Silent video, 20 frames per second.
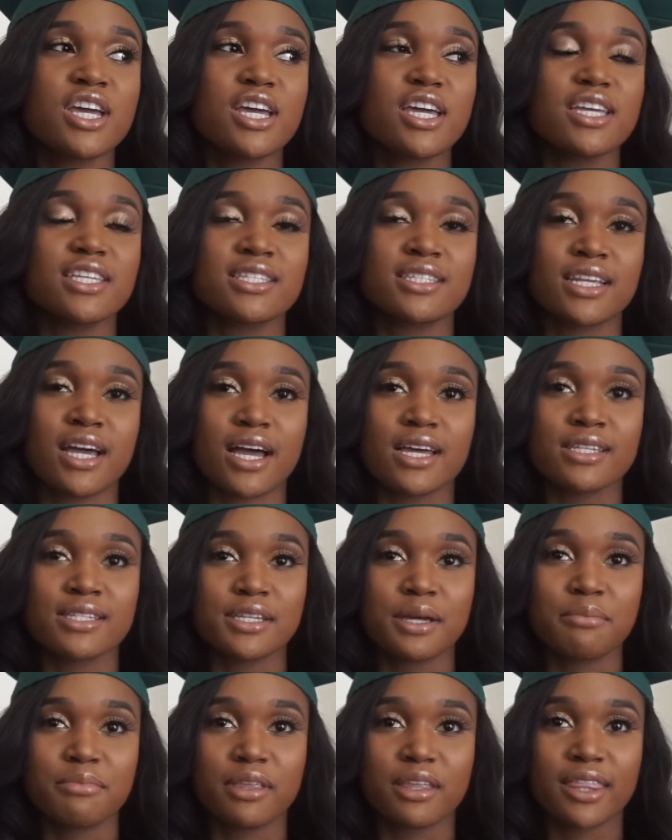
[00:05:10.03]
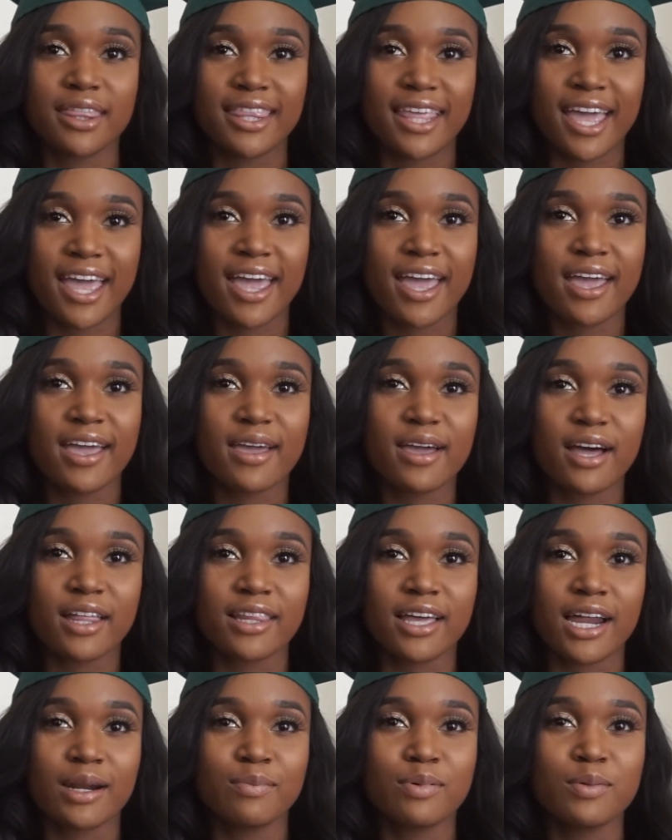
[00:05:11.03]
is not something that a
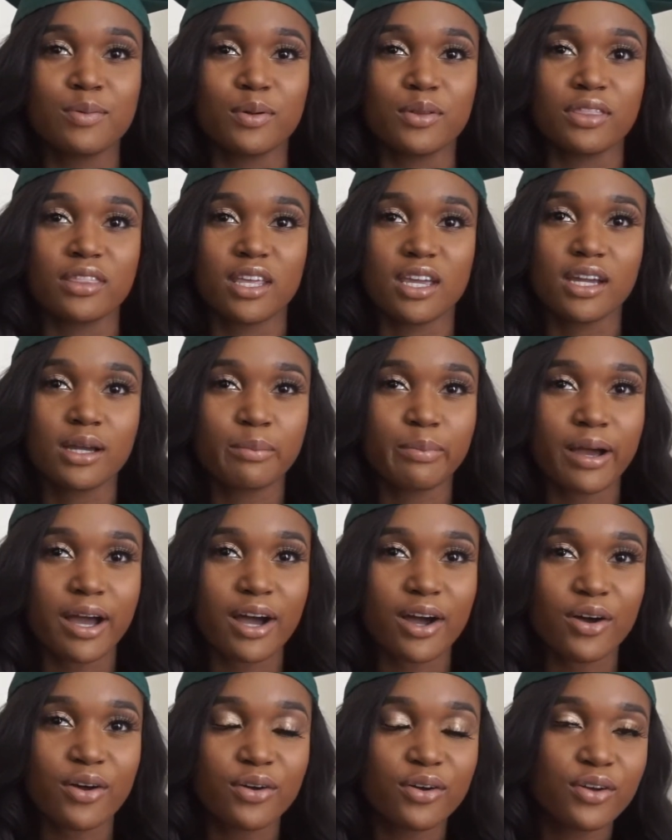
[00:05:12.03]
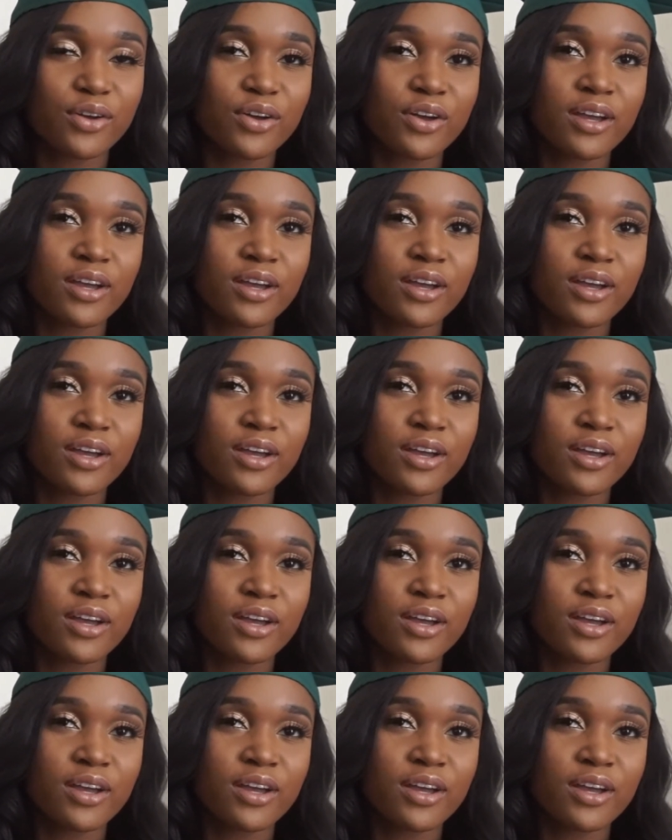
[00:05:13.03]
lot of people think about.